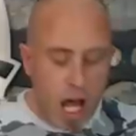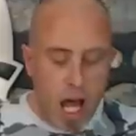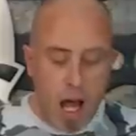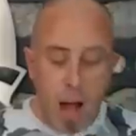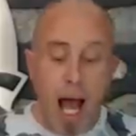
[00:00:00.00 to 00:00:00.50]

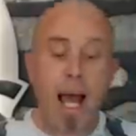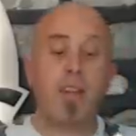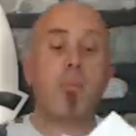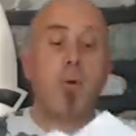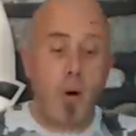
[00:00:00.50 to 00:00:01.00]

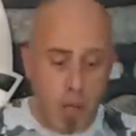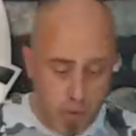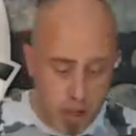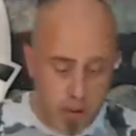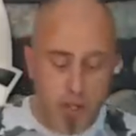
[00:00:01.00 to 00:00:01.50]
And the point
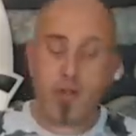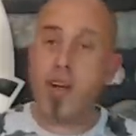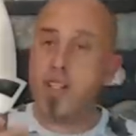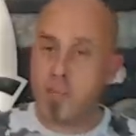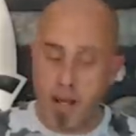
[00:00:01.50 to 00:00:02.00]
which I was
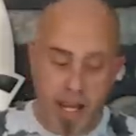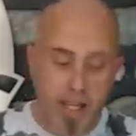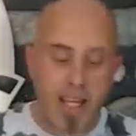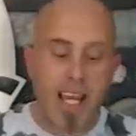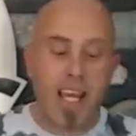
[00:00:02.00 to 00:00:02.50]
trying to make